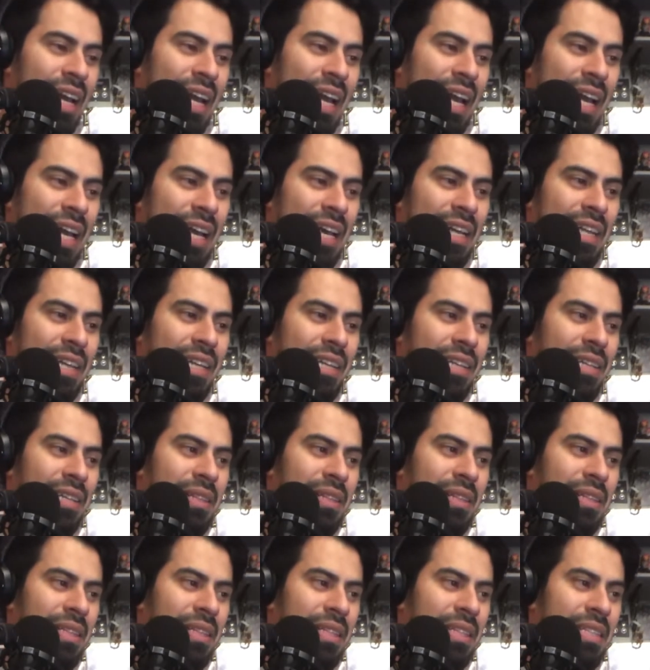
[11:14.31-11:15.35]
And
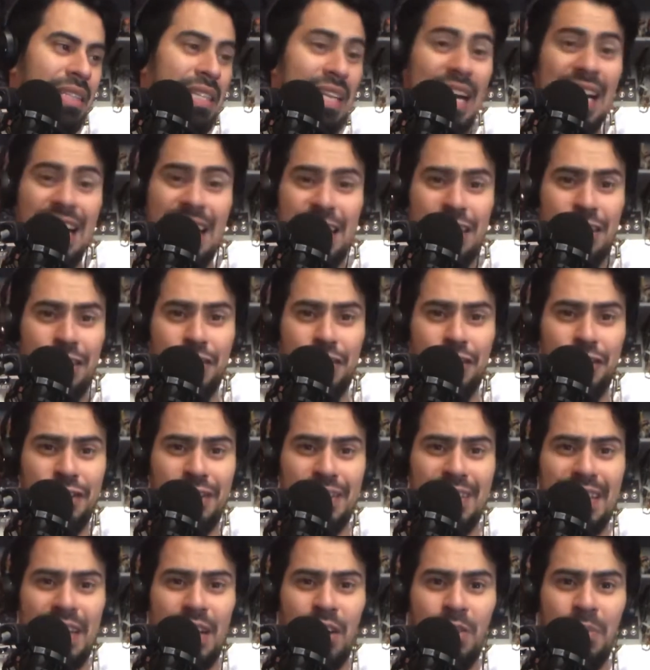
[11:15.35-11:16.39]
yeah, and you're
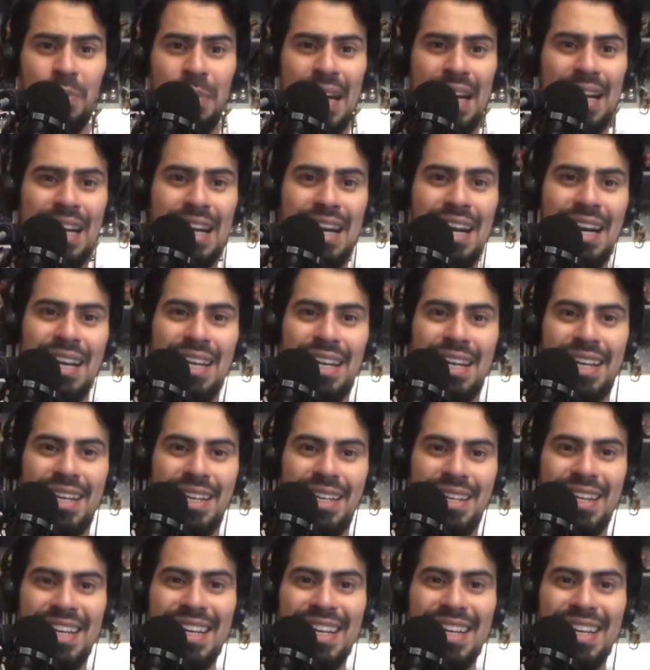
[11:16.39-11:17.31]
just like, oh my god, like